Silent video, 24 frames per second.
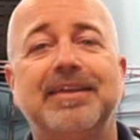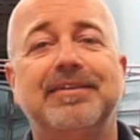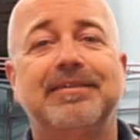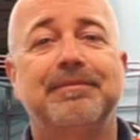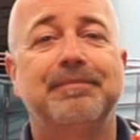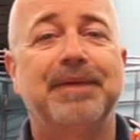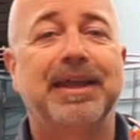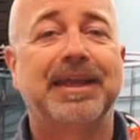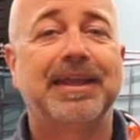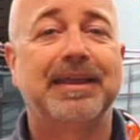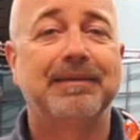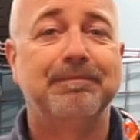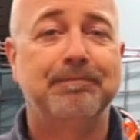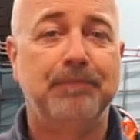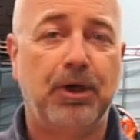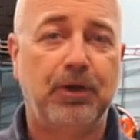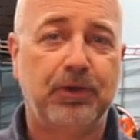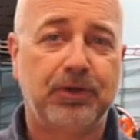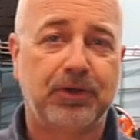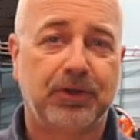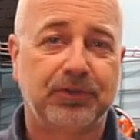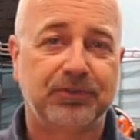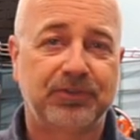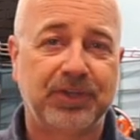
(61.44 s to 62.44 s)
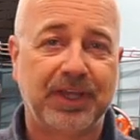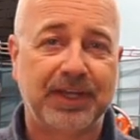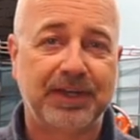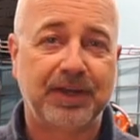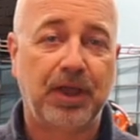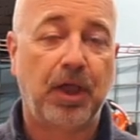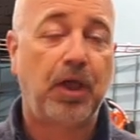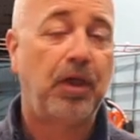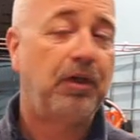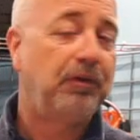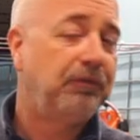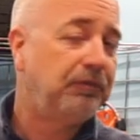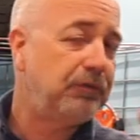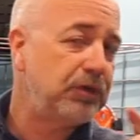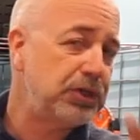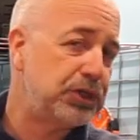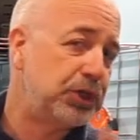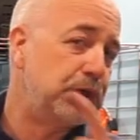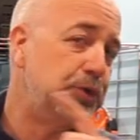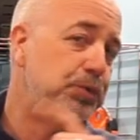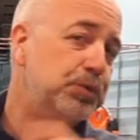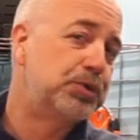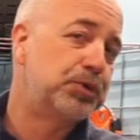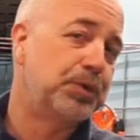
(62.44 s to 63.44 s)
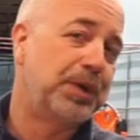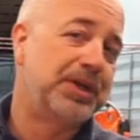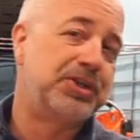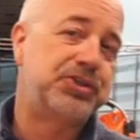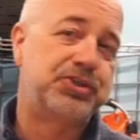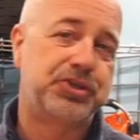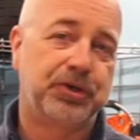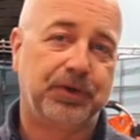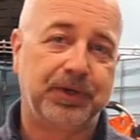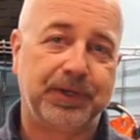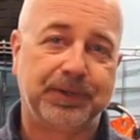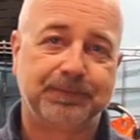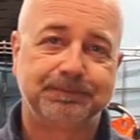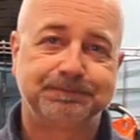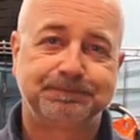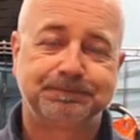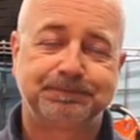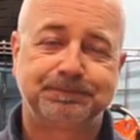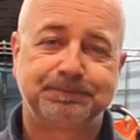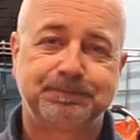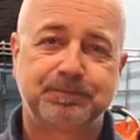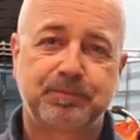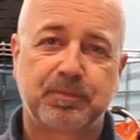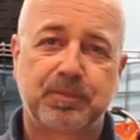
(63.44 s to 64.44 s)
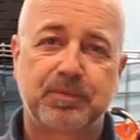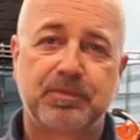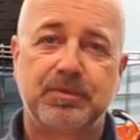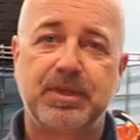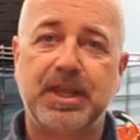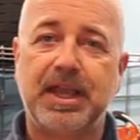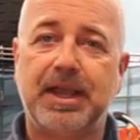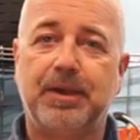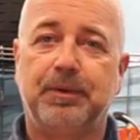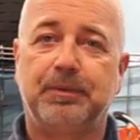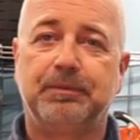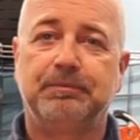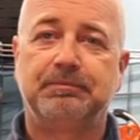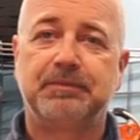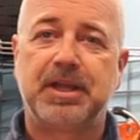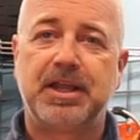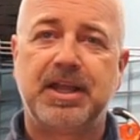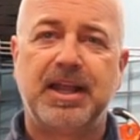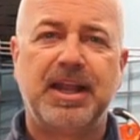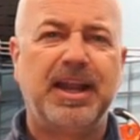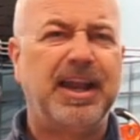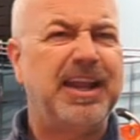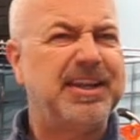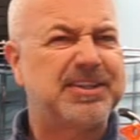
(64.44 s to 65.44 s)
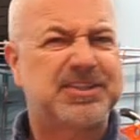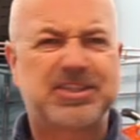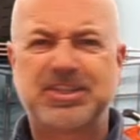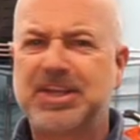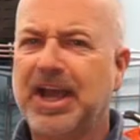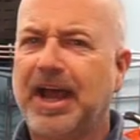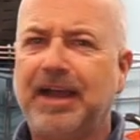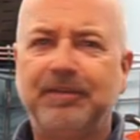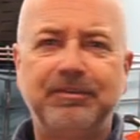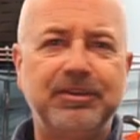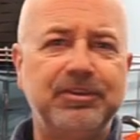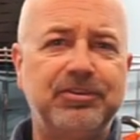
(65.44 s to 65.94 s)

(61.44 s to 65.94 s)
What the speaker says: into making more content for you to enjoy. Now, let's dive